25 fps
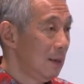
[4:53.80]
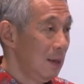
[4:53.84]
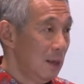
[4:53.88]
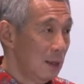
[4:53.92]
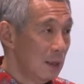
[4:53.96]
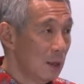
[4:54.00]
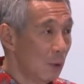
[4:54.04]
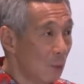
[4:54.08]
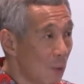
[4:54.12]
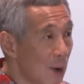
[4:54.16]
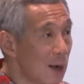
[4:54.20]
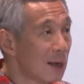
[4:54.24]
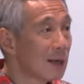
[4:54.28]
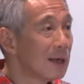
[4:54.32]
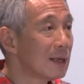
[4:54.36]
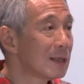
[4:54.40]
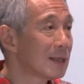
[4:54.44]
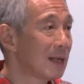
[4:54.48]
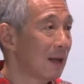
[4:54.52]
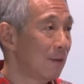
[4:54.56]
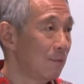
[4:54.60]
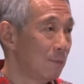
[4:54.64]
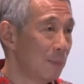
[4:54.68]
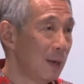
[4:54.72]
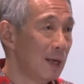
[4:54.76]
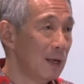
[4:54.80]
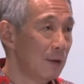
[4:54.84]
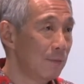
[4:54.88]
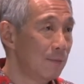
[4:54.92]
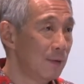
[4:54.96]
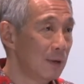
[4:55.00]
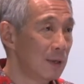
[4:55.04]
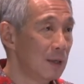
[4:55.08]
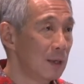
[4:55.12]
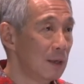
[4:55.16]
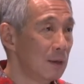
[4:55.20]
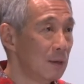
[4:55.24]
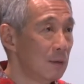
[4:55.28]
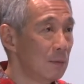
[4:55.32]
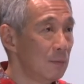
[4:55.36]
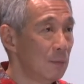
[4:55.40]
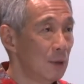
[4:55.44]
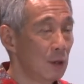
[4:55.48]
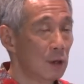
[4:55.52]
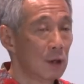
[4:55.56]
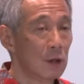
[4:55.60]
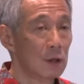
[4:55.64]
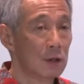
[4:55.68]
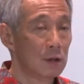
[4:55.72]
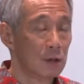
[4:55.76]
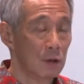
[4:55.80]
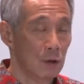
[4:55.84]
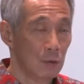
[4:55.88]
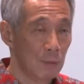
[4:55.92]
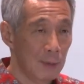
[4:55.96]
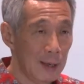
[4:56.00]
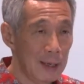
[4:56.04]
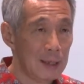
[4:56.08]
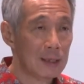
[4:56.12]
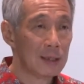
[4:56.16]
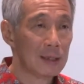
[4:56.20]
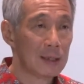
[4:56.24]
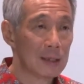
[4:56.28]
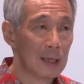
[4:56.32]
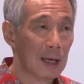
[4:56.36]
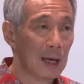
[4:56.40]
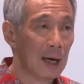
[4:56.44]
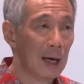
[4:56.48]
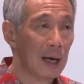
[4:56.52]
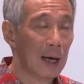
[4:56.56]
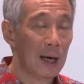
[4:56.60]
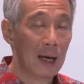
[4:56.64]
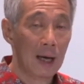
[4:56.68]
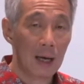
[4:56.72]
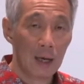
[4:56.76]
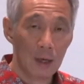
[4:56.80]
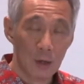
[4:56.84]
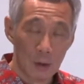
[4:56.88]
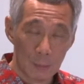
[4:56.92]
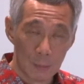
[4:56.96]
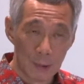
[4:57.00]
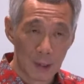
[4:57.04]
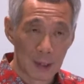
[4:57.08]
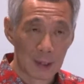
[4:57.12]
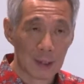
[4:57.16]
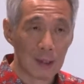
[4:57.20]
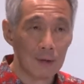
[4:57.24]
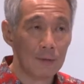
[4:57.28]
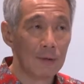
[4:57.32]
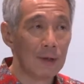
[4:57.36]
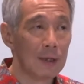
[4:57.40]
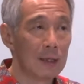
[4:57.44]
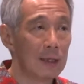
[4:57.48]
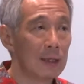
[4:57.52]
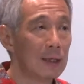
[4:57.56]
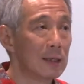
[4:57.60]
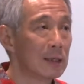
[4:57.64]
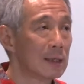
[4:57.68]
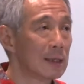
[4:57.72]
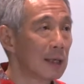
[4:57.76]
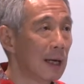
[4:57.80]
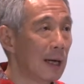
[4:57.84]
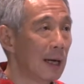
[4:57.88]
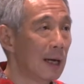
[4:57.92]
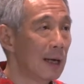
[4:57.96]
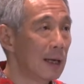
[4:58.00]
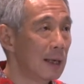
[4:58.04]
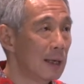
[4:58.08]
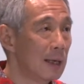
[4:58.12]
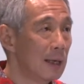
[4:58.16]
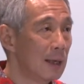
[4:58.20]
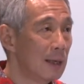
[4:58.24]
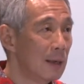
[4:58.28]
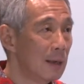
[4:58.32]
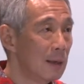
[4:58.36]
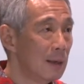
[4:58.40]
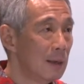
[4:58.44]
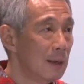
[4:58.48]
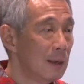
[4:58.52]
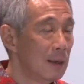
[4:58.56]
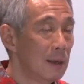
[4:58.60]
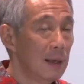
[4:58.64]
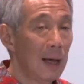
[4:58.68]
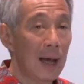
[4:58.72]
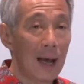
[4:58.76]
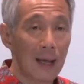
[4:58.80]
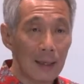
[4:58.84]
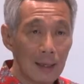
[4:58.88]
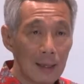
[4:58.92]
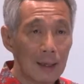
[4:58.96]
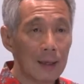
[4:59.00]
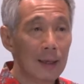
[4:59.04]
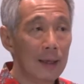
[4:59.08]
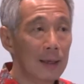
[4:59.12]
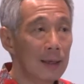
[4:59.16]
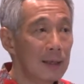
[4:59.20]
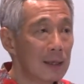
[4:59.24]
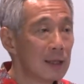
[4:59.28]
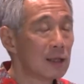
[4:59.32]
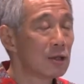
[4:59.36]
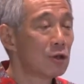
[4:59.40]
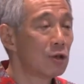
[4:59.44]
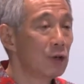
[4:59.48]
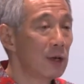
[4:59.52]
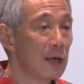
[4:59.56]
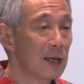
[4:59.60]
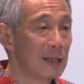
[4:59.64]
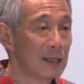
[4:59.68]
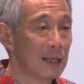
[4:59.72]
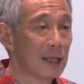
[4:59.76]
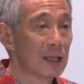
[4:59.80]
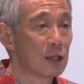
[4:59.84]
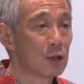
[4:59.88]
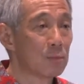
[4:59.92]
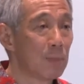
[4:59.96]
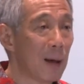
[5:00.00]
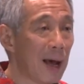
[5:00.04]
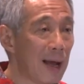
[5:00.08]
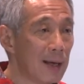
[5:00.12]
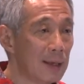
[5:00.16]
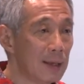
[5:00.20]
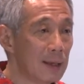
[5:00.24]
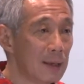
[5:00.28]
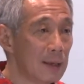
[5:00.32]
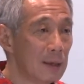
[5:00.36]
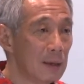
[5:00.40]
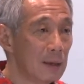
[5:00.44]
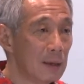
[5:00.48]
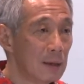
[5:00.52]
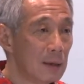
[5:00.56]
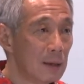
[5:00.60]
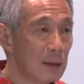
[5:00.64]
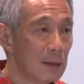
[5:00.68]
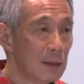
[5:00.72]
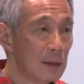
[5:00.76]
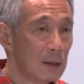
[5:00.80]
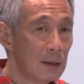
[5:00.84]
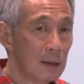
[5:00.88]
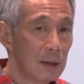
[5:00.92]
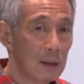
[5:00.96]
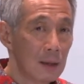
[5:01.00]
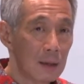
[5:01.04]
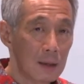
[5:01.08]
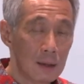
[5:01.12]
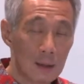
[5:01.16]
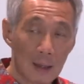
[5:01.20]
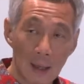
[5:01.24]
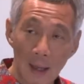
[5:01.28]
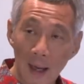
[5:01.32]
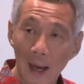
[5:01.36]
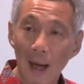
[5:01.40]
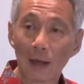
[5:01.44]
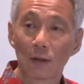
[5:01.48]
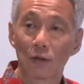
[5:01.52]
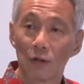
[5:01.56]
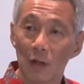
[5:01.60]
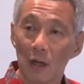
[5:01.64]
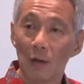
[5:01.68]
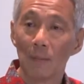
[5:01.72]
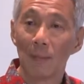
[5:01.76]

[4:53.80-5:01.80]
The workers have benefited because your wages are higher, your productivity is higher, and the industry has expanded There are actually